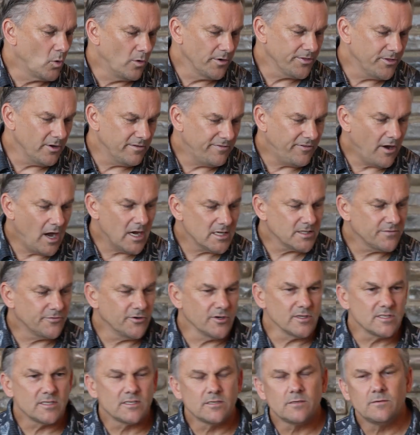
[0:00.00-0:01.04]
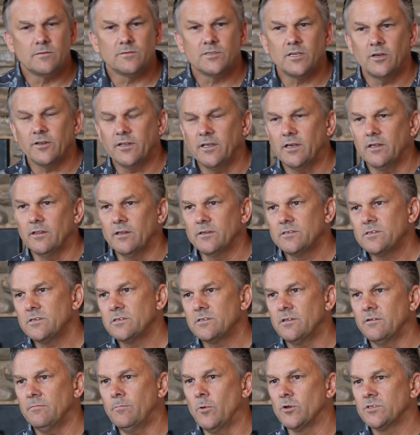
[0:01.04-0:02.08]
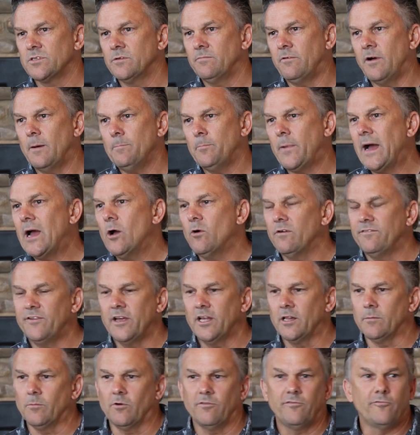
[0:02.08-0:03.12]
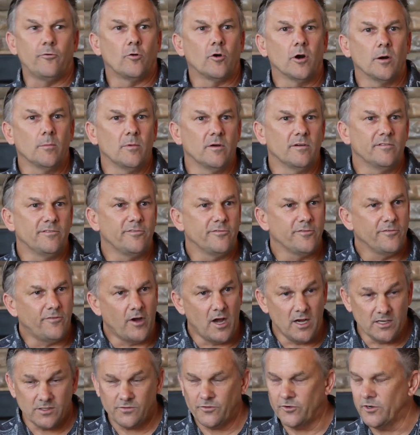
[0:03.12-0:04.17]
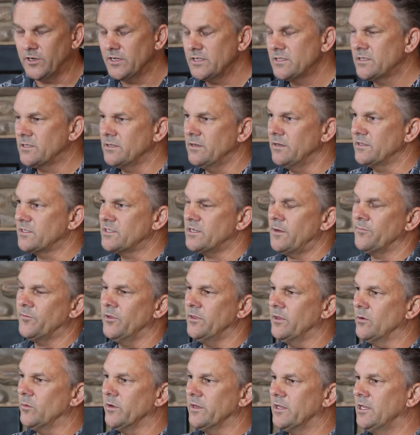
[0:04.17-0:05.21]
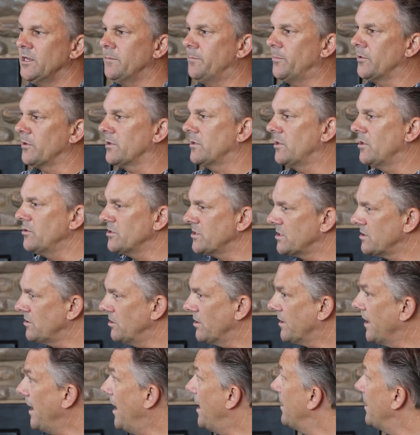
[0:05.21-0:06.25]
Orthophosphorus. So again, this is the most bioavailable form of phosphorus, and it's something that we keep a close look